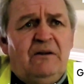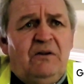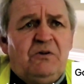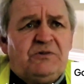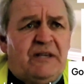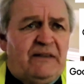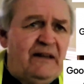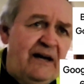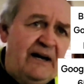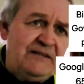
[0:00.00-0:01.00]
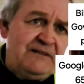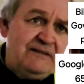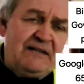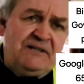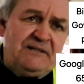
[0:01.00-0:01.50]
using the
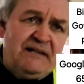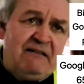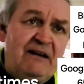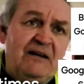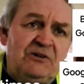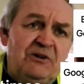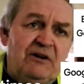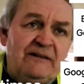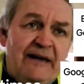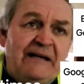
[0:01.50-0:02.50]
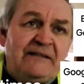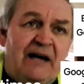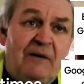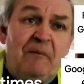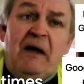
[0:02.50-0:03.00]
lights necessarily during
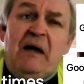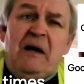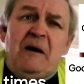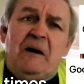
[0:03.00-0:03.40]
daytime.